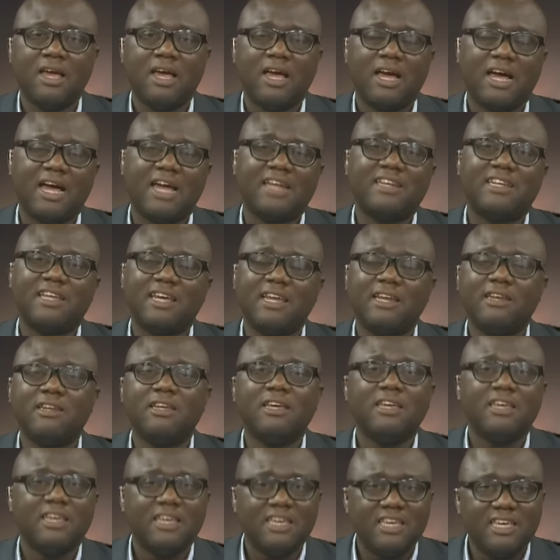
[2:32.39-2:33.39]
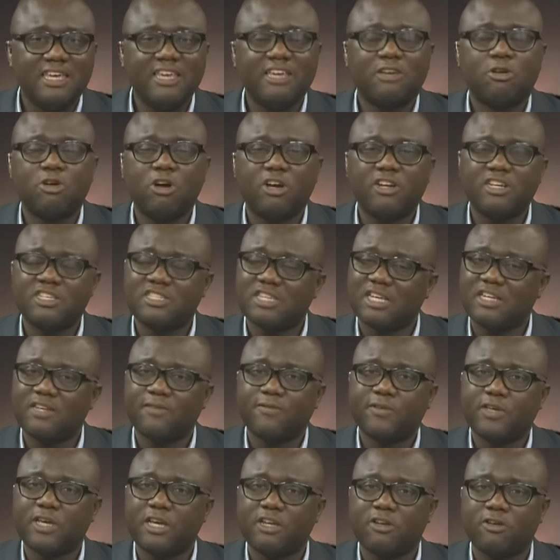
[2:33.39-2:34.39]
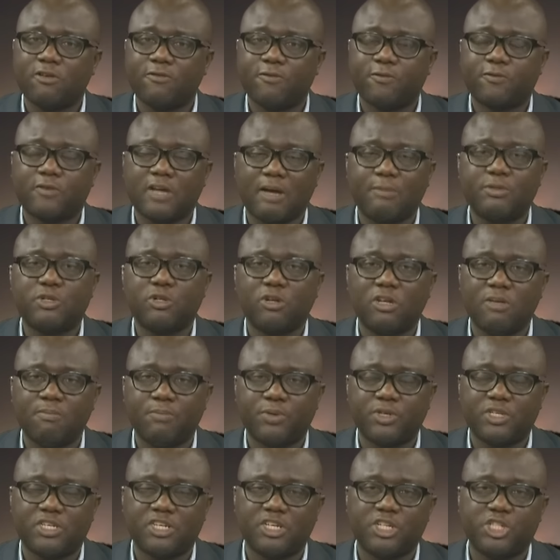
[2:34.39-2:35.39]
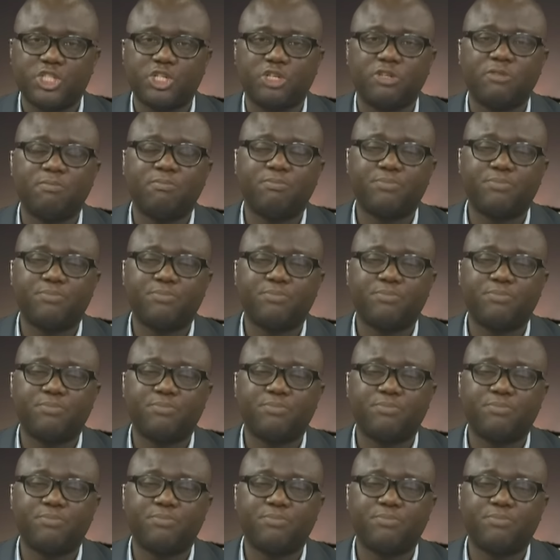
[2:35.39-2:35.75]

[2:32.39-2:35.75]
and then he got a certificate of capital importation,